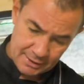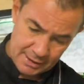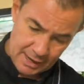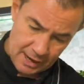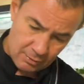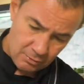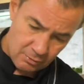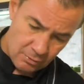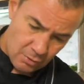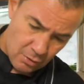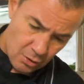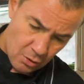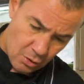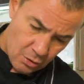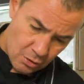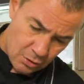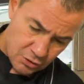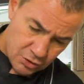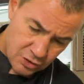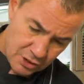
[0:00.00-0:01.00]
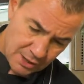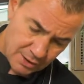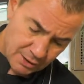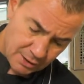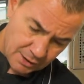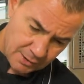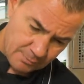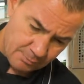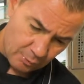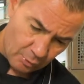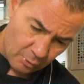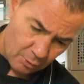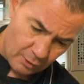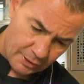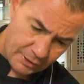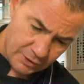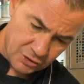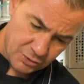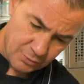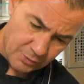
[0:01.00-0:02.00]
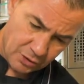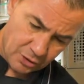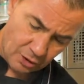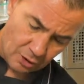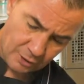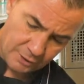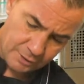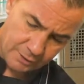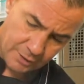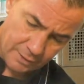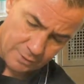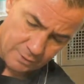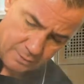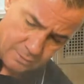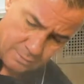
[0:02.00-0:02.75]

now, gently pour into a colander